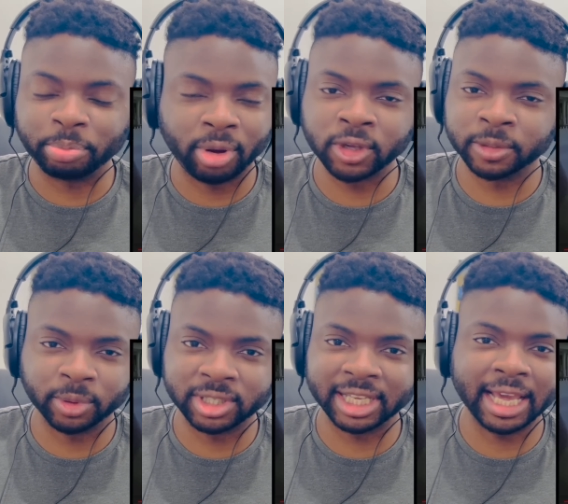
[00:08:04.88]
possible
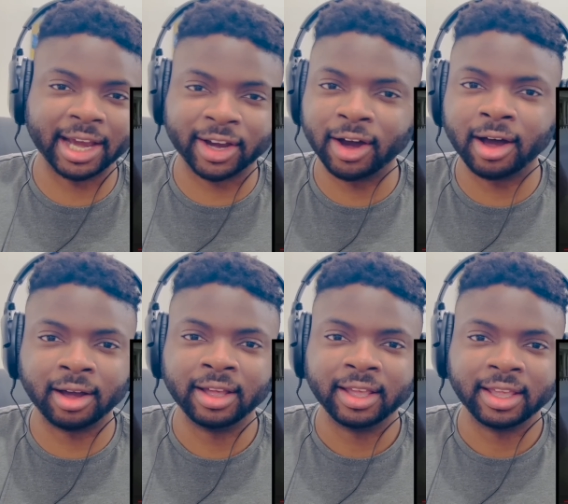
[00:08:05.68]
to get a
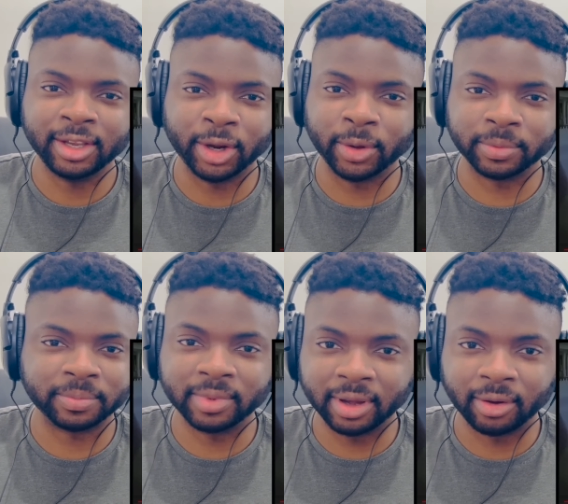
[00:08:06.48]
car, you know,
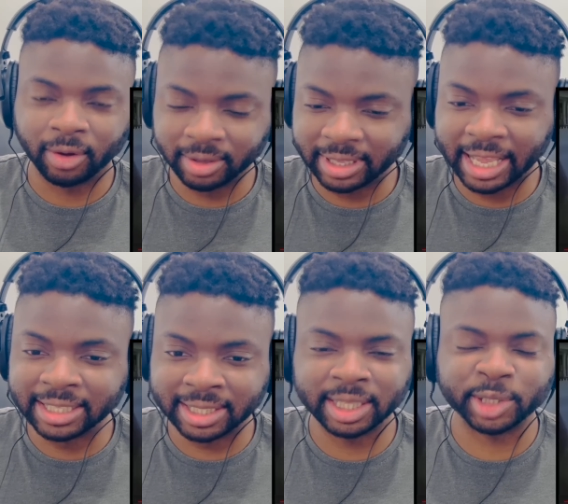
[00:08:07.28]

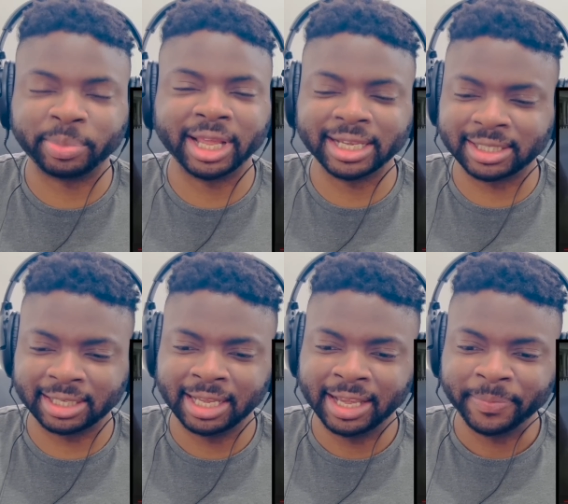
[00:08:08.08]
into this place?